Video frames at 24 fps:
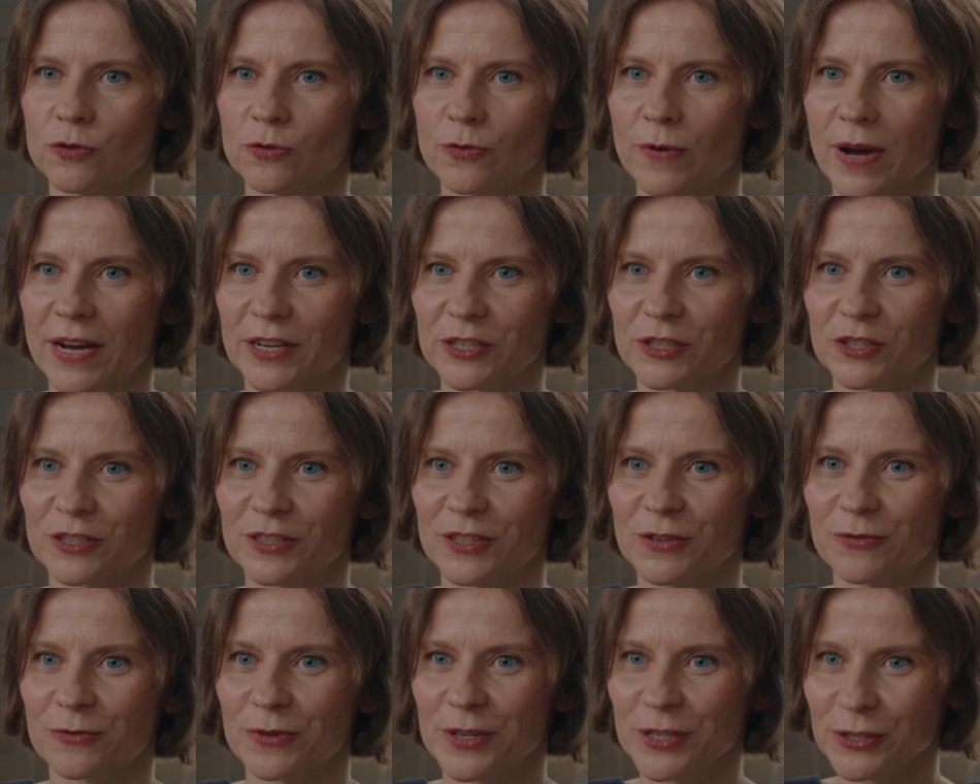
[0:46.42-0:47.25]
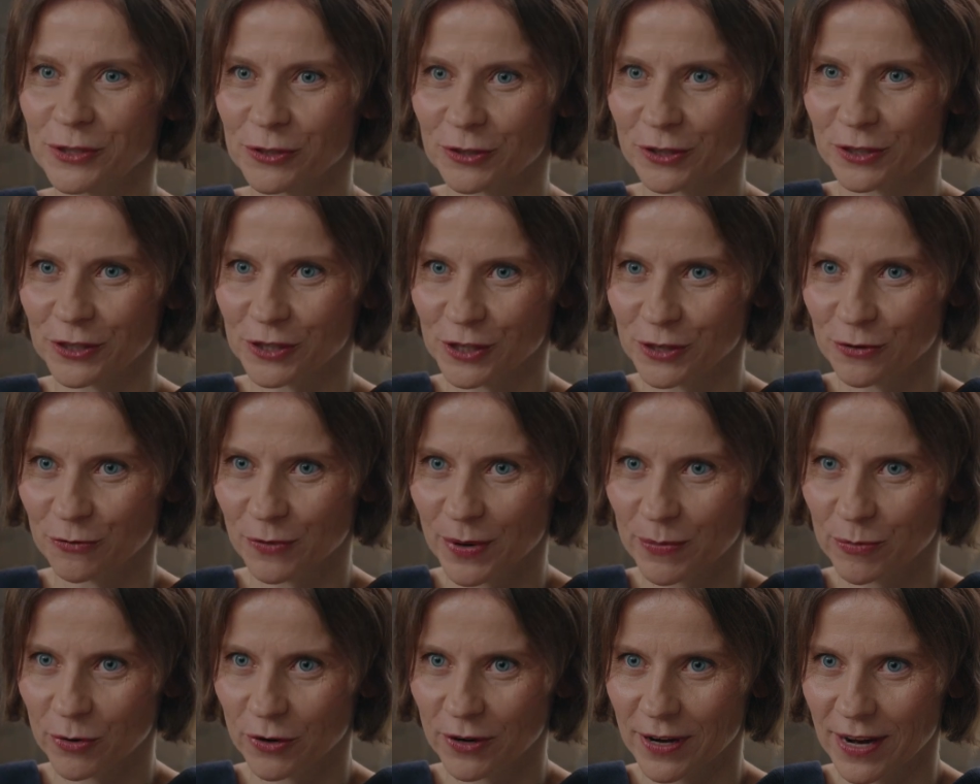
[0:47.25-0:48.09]
do actually research in
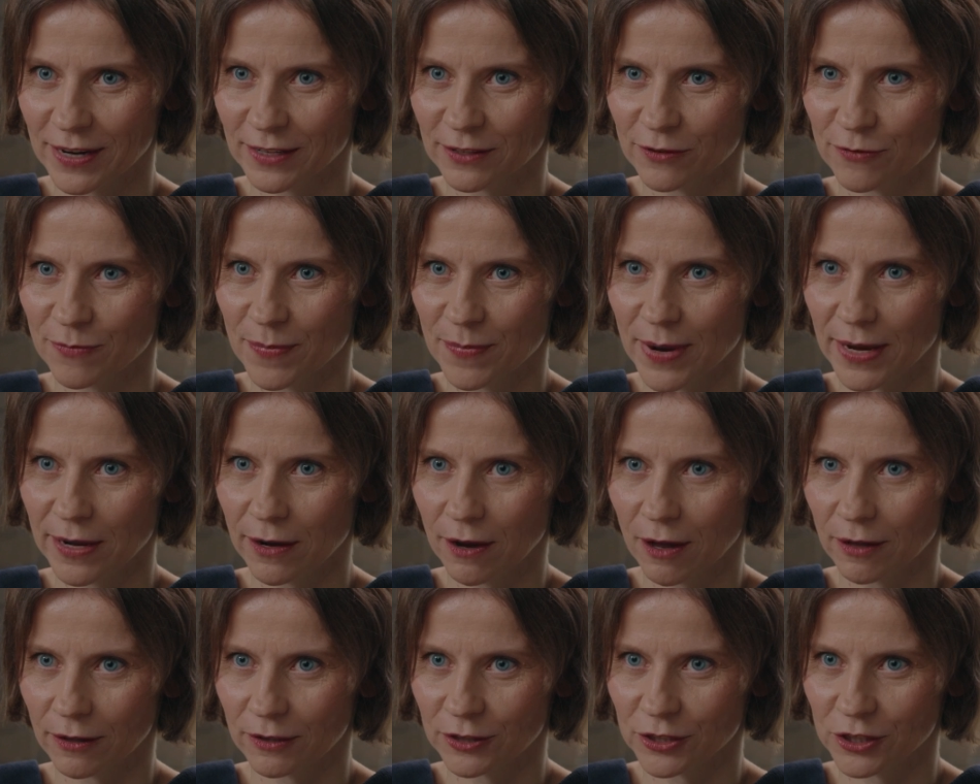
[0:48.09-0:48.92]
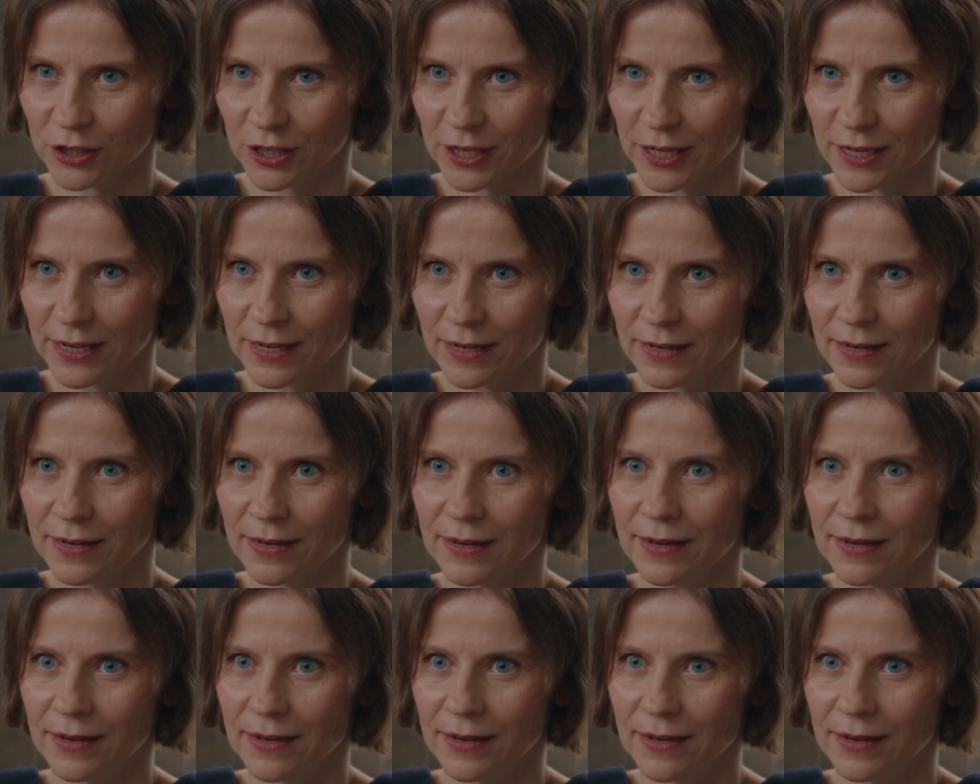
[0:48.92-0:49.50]
reproductive biology